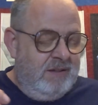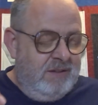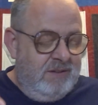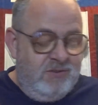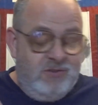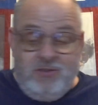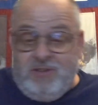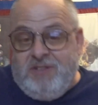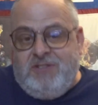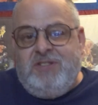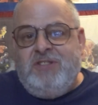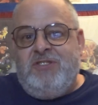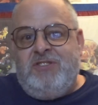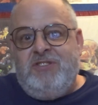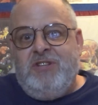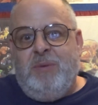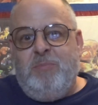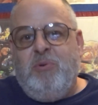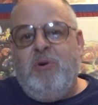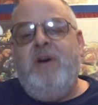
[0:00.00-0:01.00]
So let's just
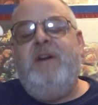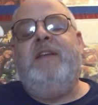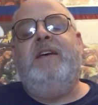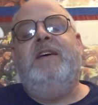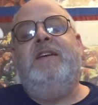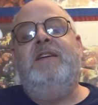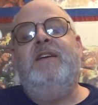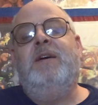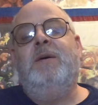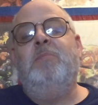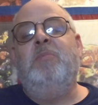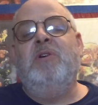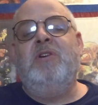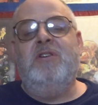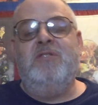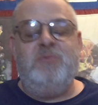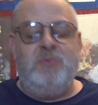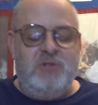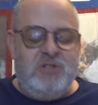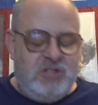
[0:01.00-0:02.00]
jump right in
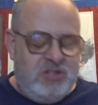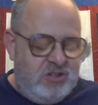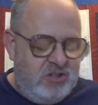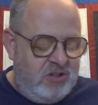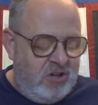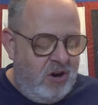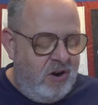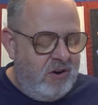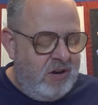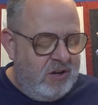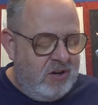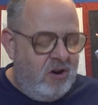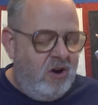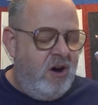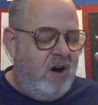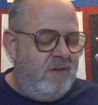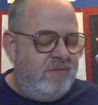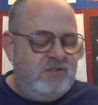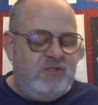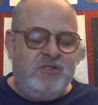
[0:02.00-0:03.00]
because we're starting
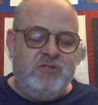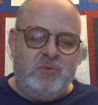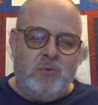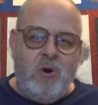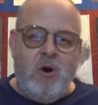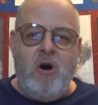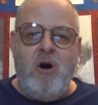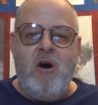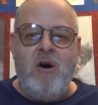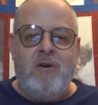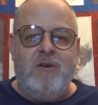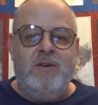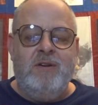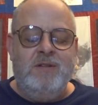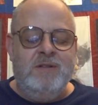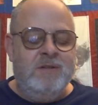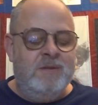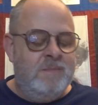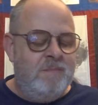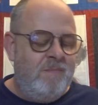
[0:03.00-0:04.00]
off strong.
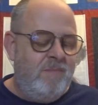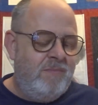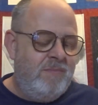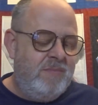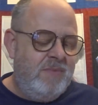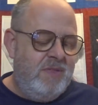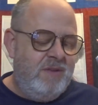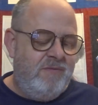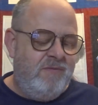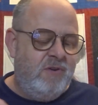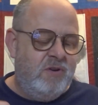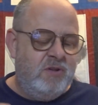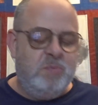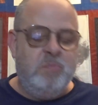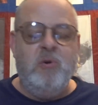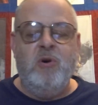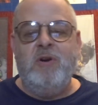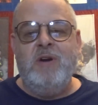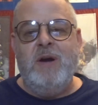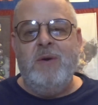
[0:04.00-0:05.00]
The first
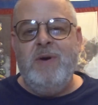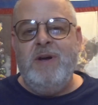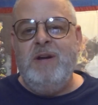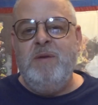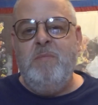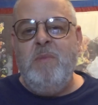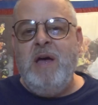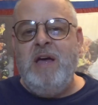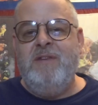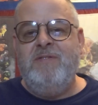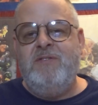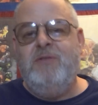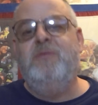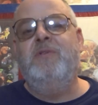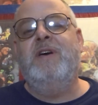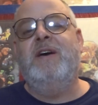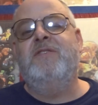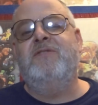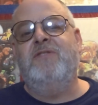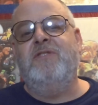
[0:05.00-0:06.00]
book I read in May of
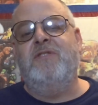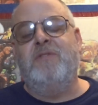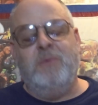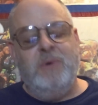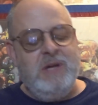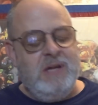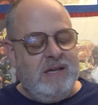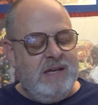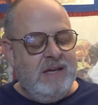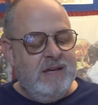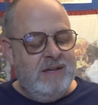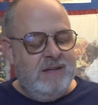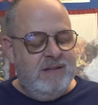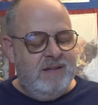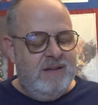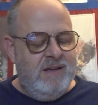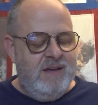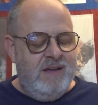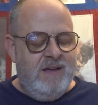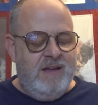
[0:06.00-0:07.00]
2003
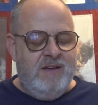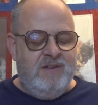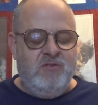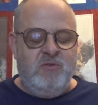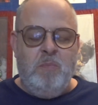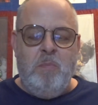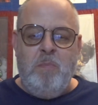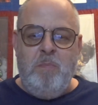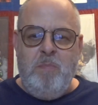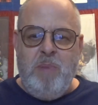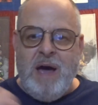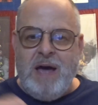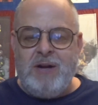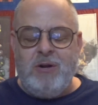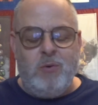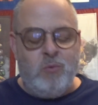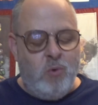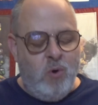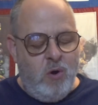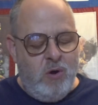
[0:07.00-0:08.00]
is
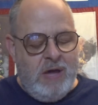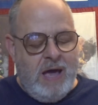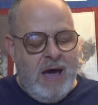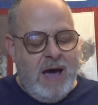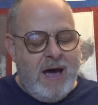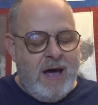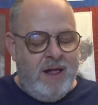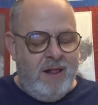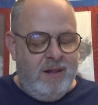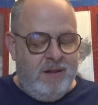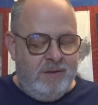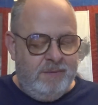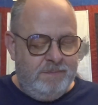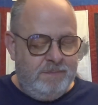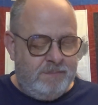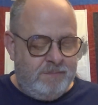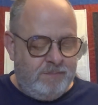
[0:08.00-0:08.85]
Battle Royale